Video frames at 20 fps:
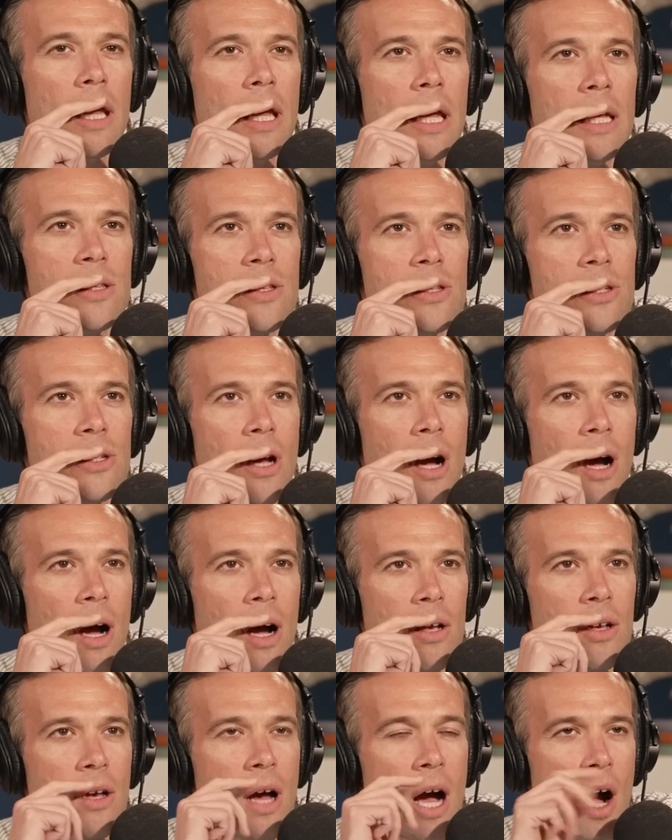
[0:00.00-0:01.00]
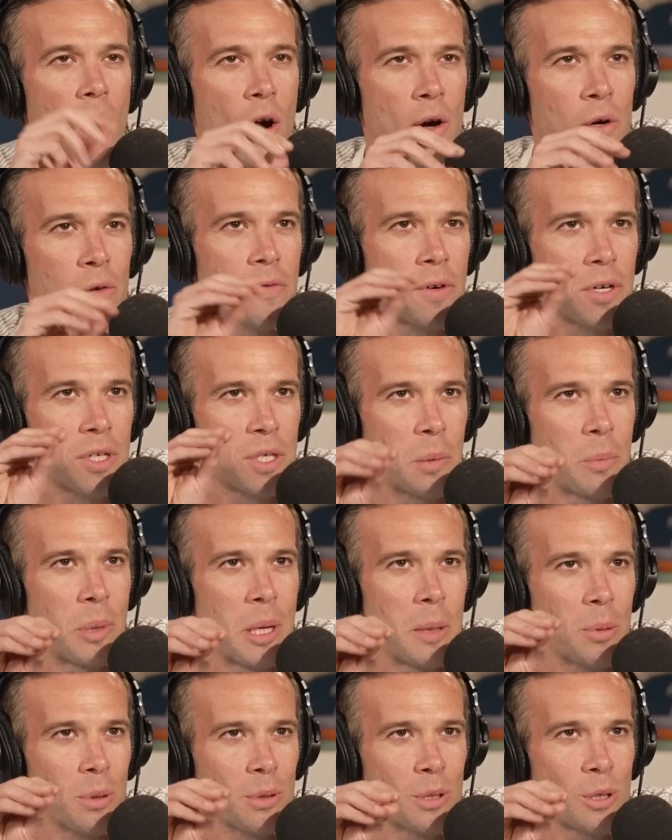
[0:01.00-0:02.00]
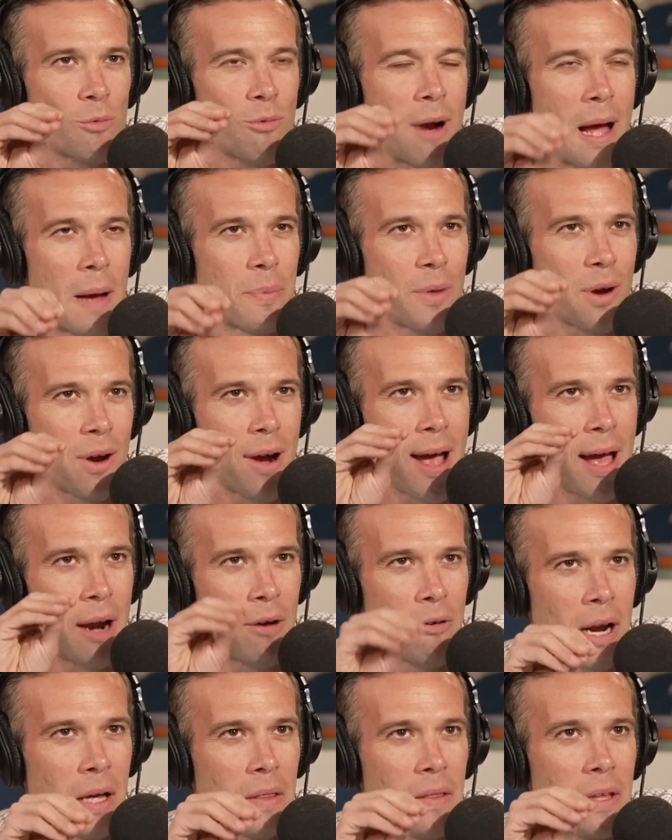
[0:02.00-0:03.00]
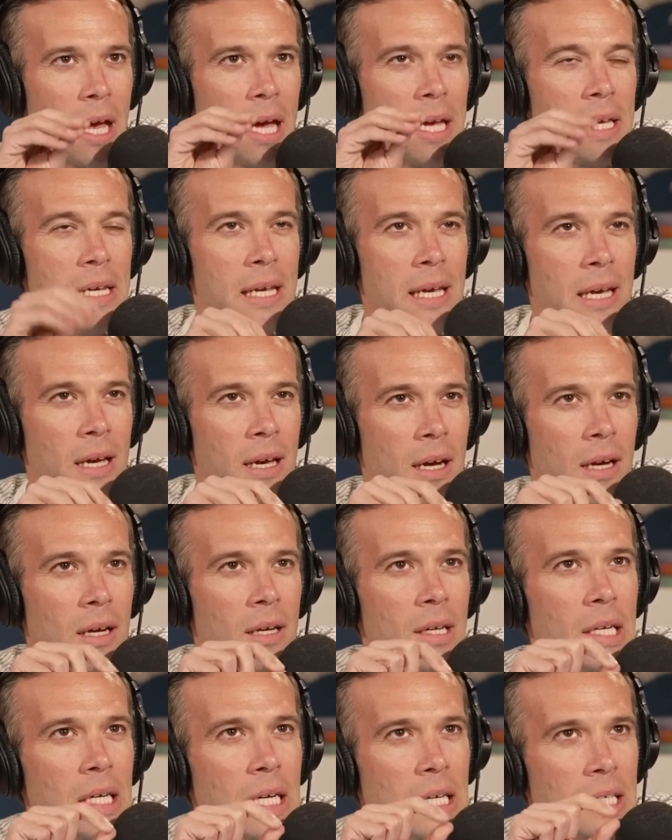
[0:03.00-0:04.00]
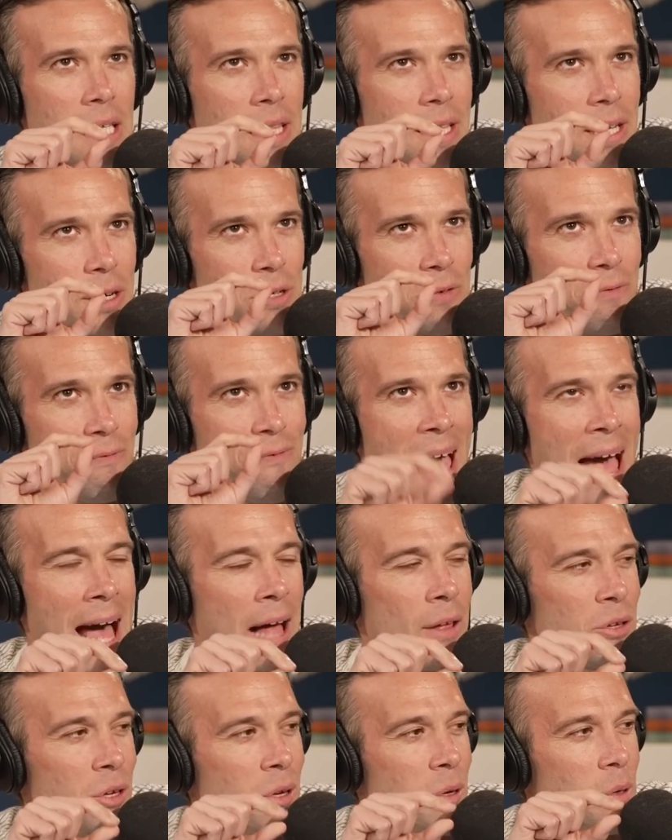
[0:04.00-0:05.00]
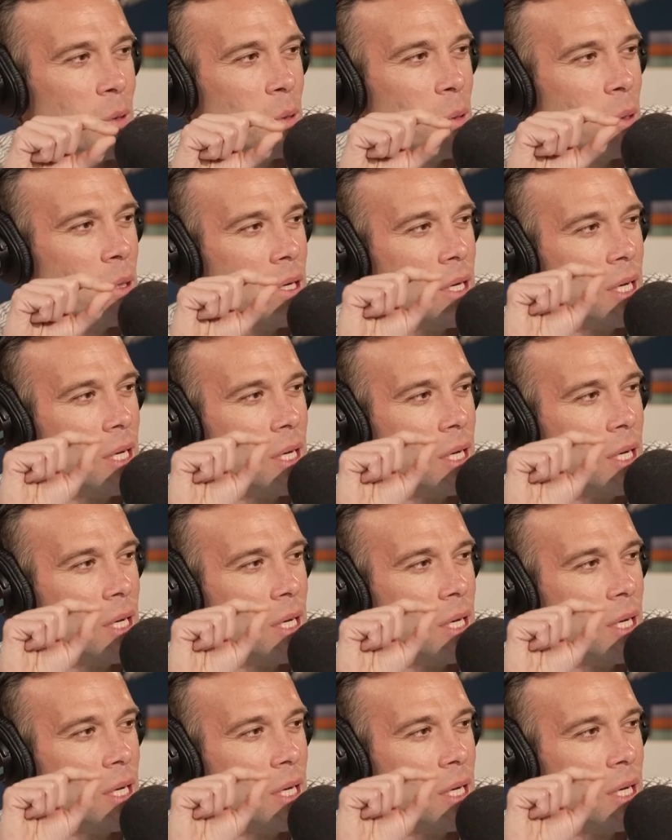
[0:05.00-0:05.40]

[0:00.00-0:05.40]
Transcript: it's hard for some people to wrap their head around the idea that there's value